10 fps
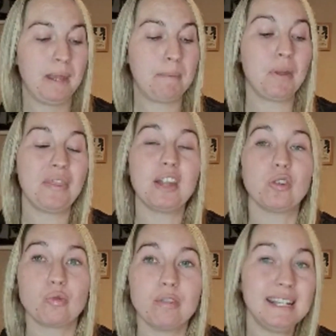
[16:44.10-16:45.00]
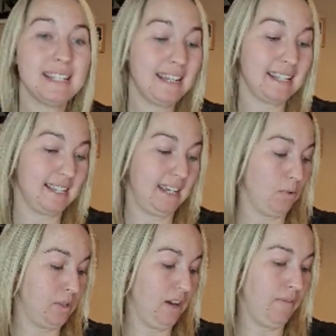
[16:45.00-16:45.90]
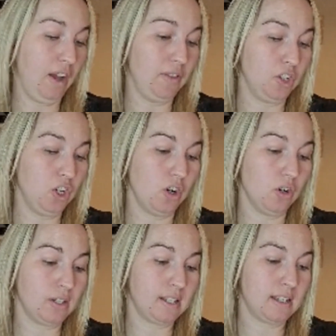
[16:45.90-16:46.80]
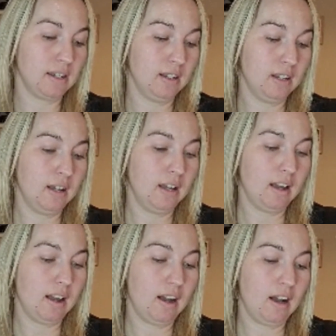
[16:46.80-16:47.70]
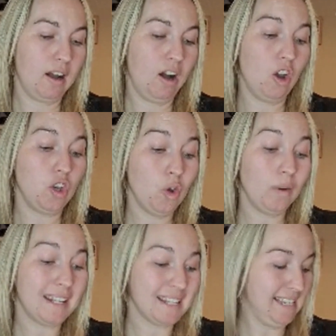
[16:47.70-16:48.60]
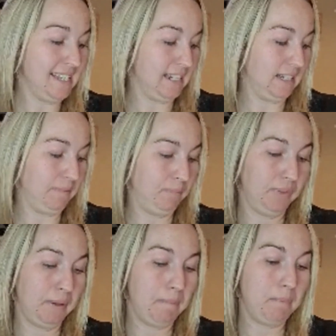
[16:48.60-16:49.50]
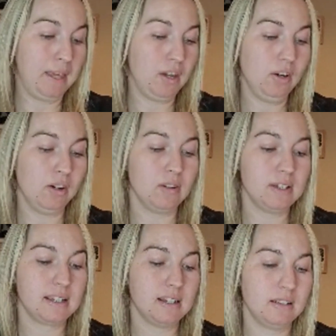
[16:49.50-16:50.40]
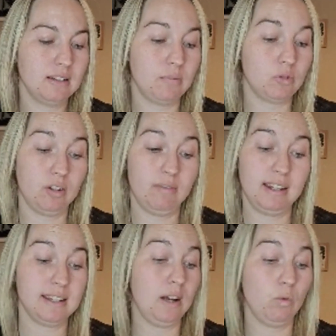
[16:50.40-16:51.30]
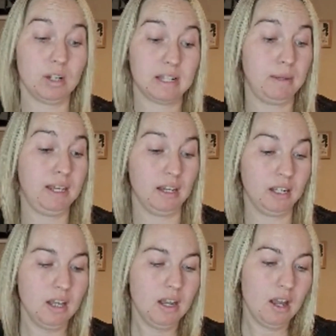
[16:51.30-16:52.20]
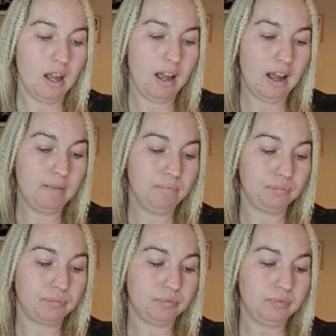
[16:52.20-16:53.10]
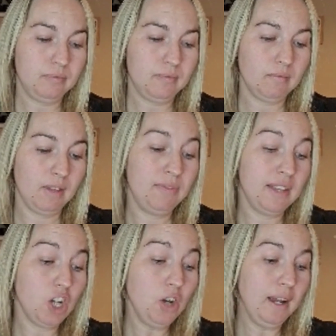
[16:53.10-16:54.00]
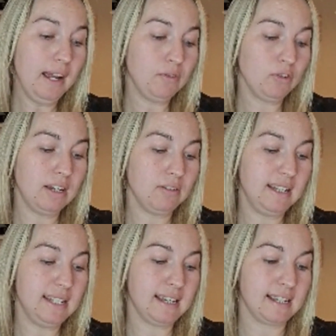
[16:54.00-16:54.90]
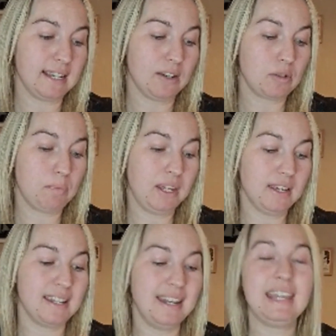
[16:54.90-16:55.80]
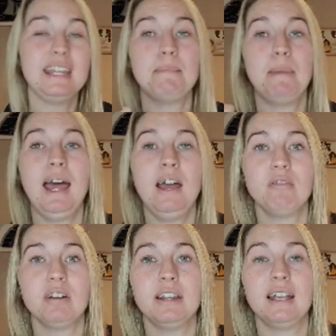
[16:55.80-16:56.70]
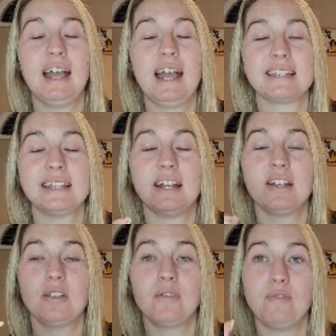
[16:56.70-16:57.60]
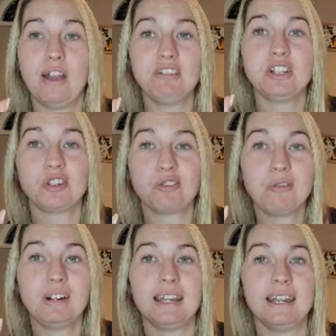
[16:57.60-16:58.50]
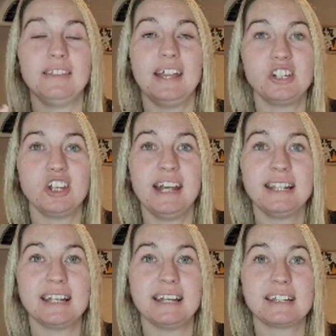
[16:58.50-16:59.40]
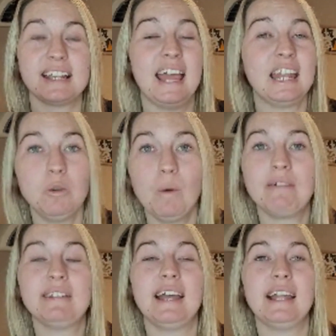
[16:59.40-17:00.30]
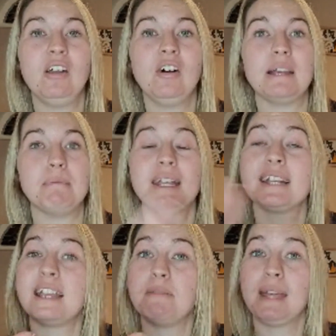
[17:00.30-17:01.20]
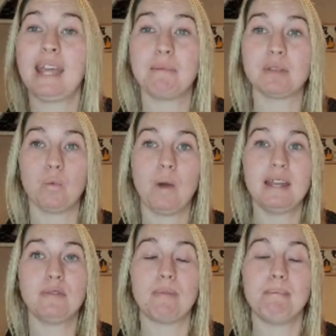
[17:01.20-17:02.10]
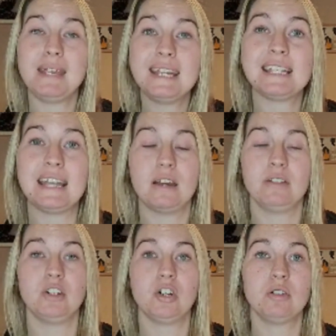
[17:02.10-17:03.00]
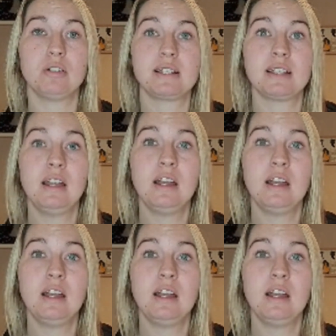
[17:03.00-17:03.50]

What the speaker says: but their greeting skills of other dogs are non-existent, because, I'm trying to write this out while speaking, if they don't have great greeting skills, because neither parent has that very strongly in their genetics and anywhere in their line, because they've been kept away from meeting other dogs,